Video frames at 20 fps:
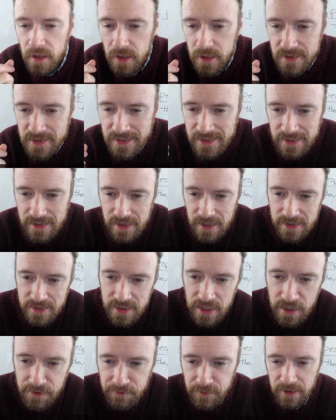
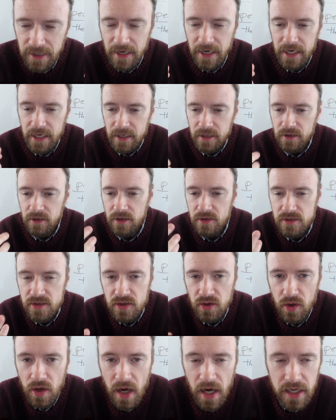Same line.
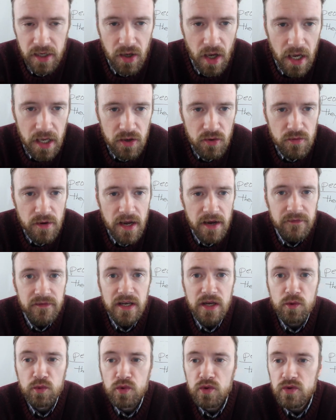I don't have
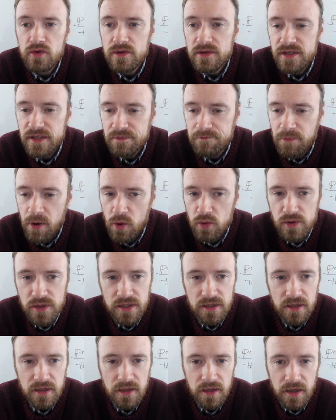any rules
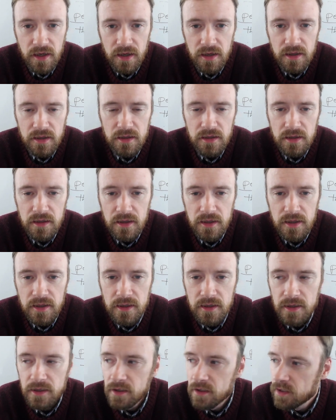posted here,
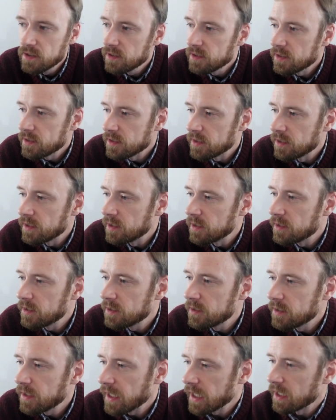
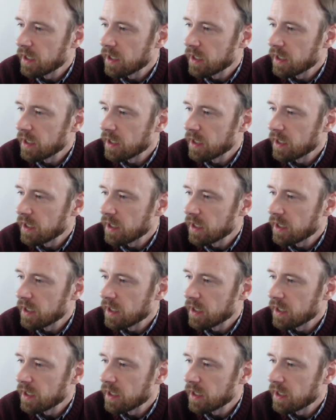and